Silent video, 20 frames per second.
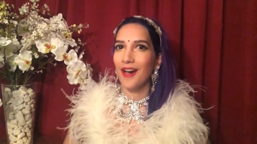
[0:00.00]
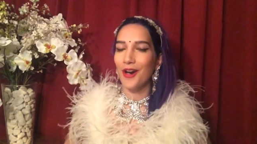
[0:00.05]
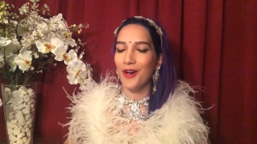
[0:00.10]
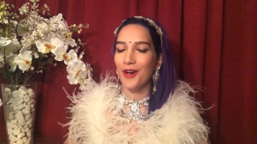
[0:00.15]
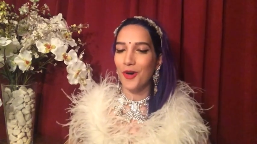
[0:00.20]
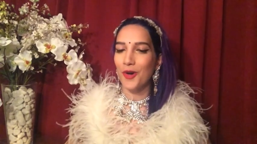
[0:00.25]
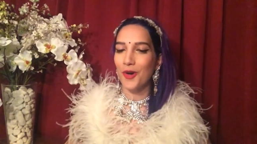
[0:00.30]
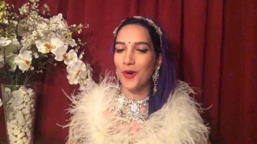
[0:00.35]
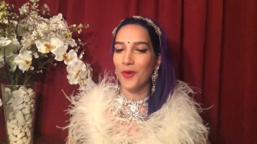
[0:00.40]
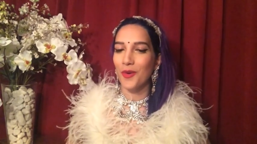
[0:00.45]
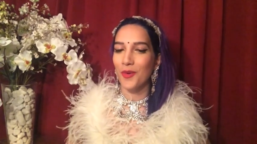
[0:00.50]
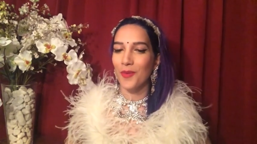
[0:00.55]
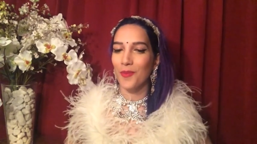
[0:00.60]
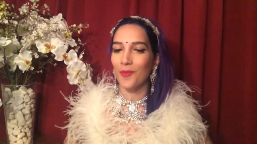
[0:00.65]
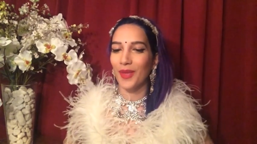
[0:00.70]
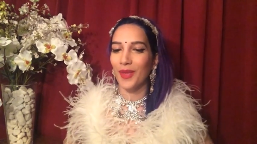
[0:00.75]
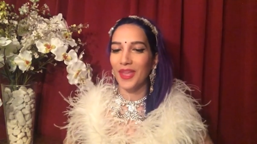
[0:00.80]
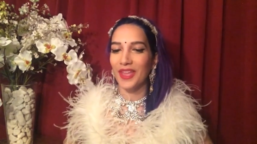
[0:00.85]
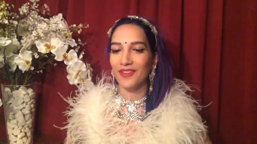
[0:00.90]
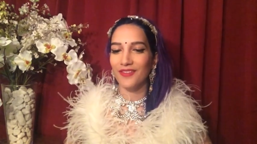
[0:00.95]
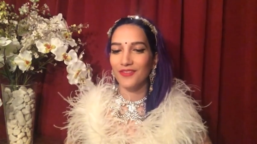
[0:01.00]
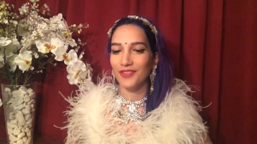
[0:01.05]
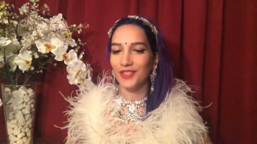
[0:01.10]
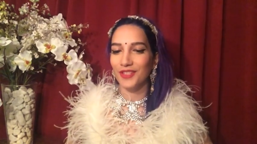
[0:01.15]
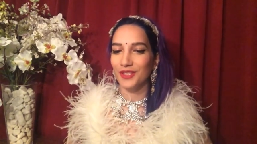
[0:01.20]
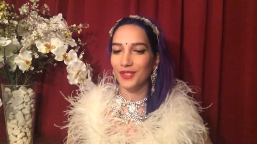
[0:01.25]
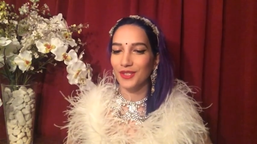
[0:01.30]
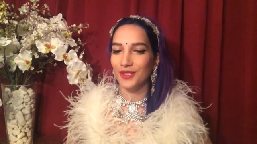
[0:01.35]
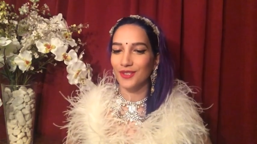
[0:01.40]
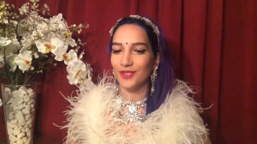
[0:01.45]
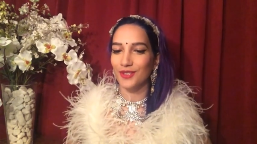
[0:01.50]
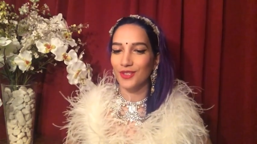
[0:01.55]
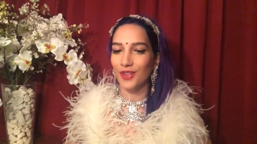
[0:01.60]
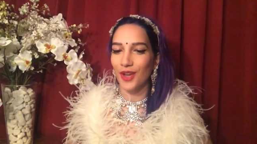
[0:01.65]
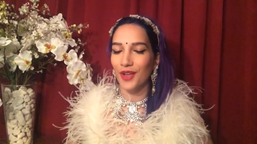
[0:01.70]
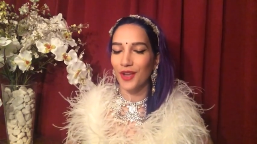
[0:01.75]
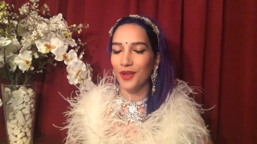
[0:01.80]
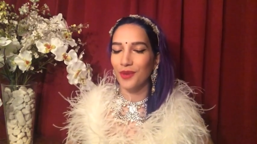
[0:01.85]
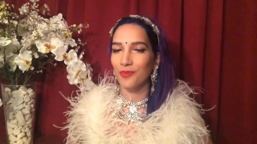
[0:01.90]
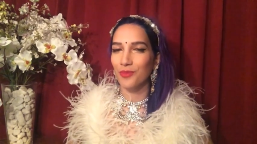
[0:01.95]
It features a
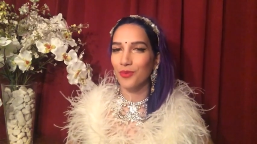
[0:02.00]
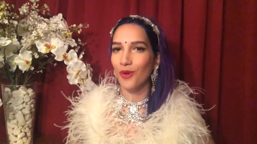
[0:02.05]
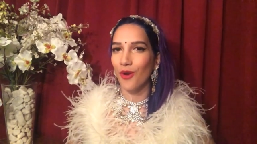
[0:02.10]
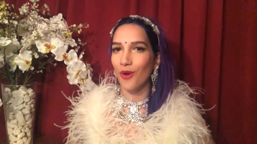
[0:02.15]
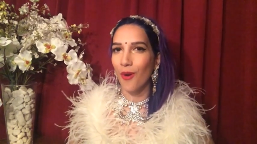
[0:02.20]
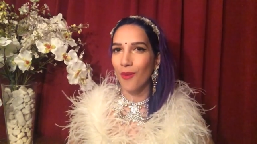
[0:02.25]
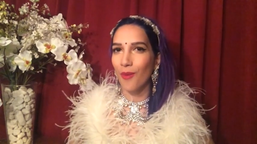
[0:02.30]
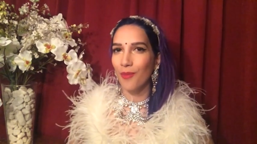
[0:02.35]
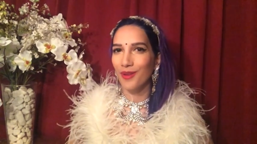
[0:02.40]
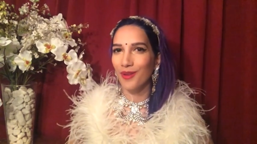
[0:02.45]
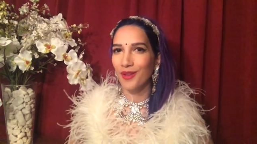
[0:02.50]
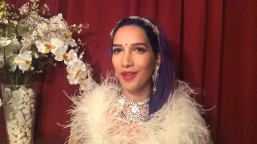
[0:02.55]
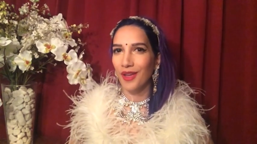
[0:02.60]
giant prop,